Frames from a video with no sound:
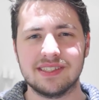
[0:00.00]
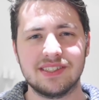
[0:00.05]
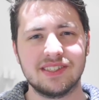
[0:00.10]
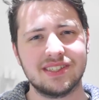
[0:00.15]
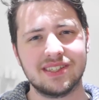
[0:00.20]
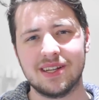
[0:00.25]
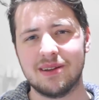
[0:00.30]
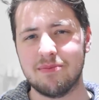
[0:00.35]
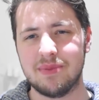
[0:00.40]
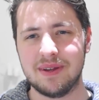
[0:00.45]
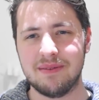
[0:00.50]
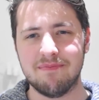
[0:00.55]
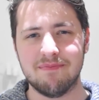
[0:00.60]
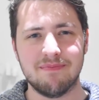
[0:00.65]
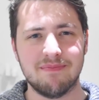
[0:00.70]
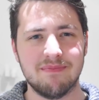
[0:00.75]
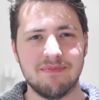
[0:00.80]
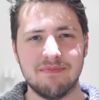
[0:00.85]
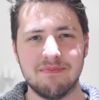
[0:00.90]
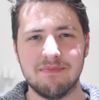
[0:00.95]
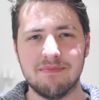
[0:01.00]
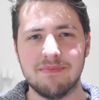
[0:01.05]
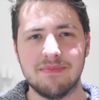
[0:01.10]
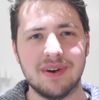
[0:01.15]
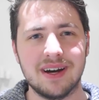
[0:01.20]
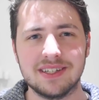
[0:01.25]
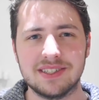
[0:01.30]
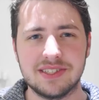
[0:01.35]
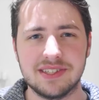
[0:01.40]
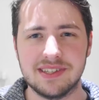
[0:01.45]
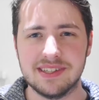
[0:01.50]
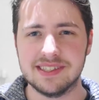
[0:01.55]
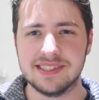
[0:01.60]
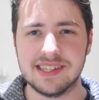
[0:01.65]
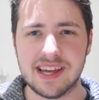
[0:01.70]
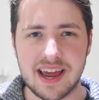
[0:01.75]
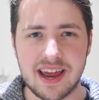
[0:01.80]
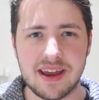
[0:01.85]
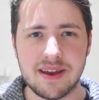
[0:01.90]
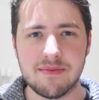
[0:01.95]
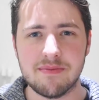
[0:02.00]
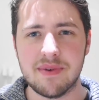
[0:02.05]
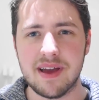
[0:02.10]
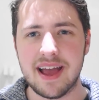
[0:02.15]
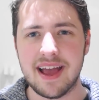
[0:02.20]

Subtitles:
it's just going to be much the same,